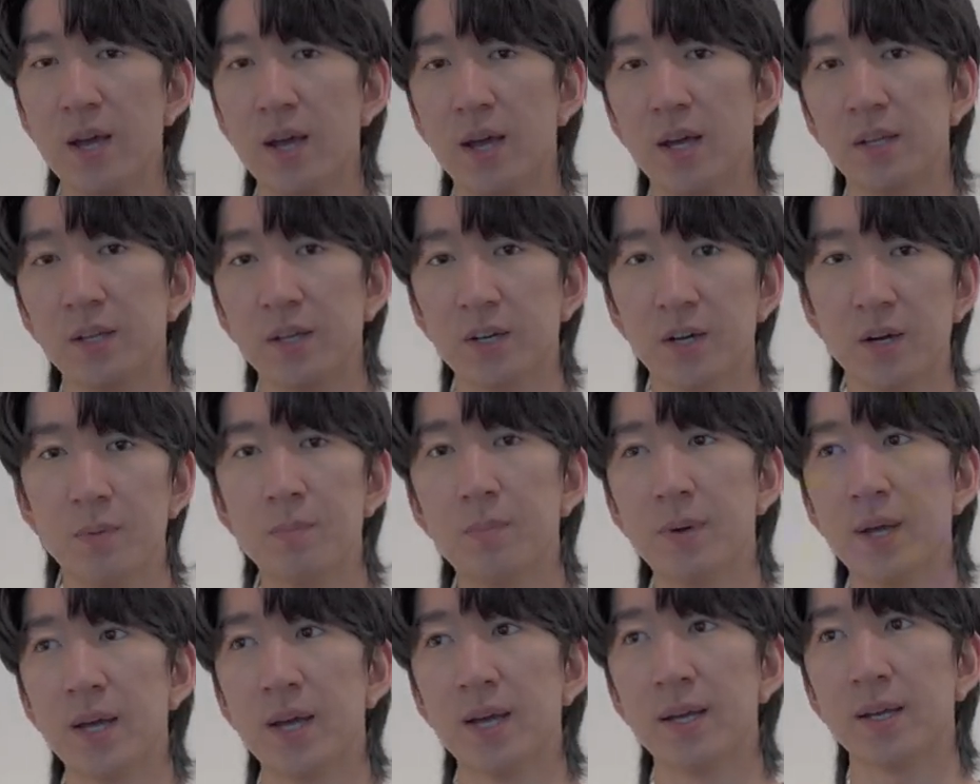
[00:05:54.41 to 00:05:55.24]
and then come
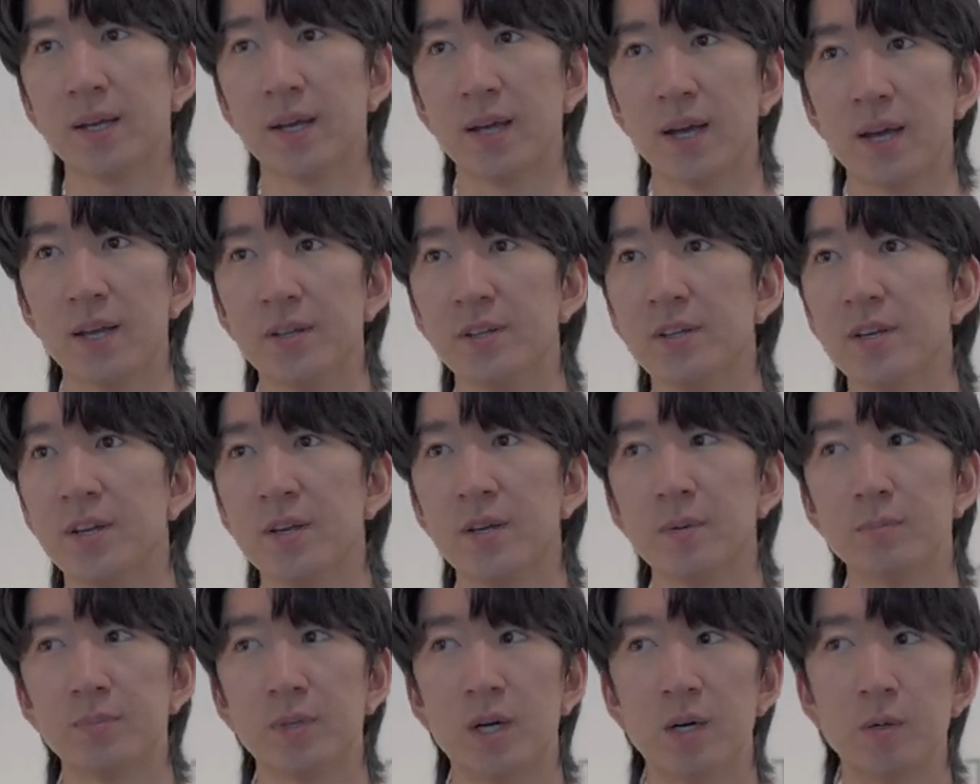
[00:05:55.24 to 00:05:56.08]
back and
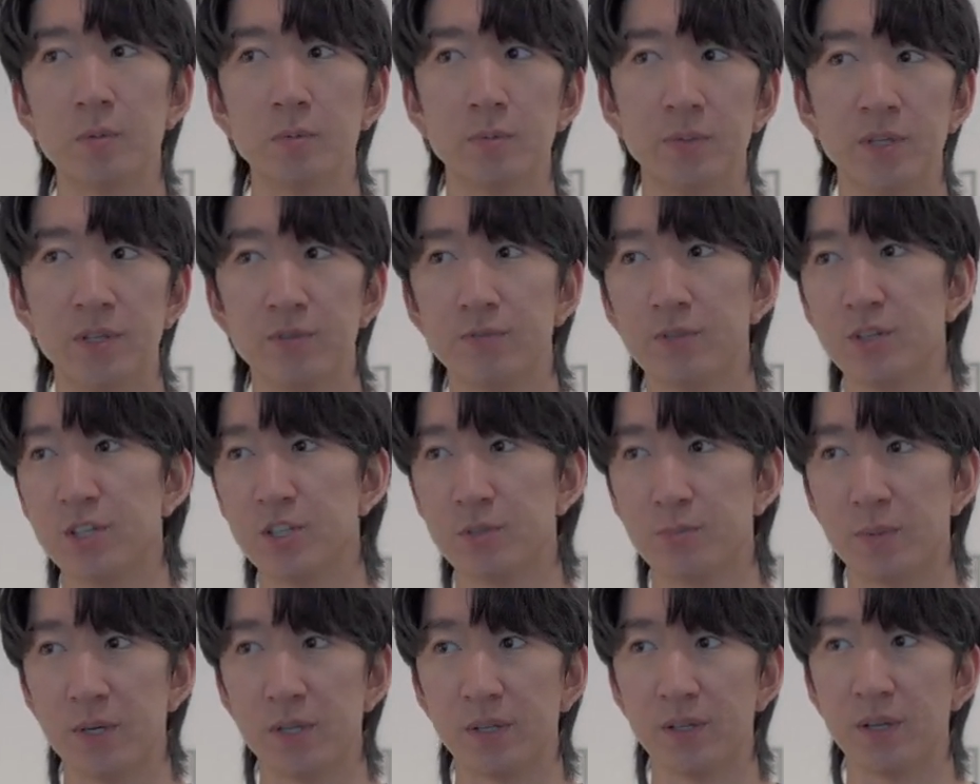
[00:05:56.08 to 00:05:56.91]
then probably
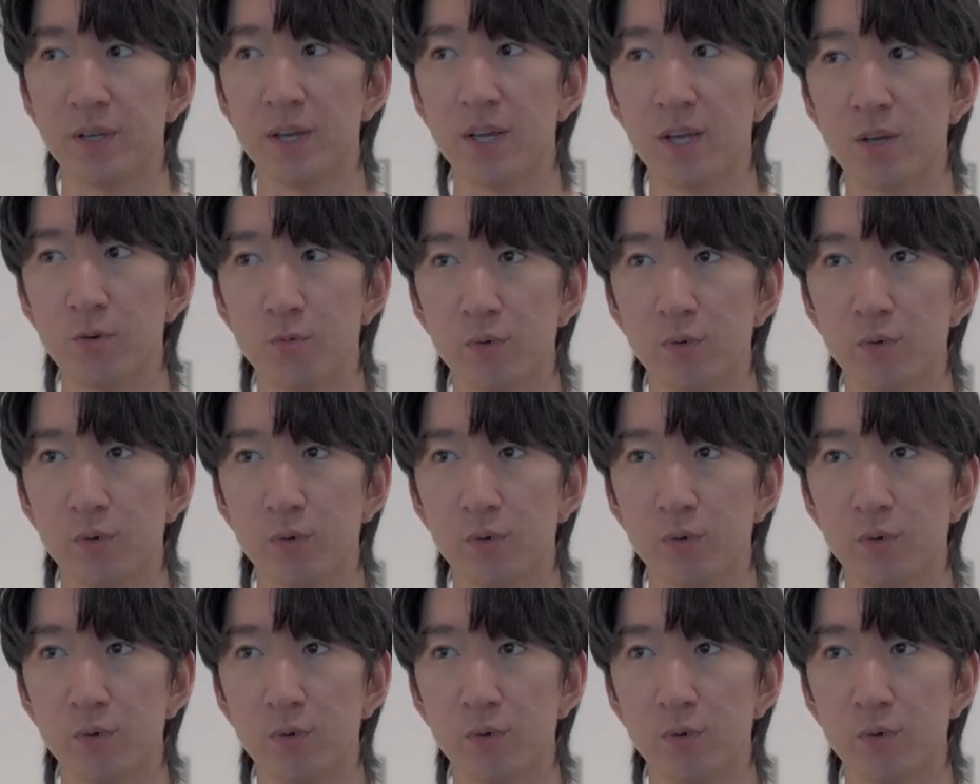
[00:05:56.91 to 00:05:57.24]
finish my day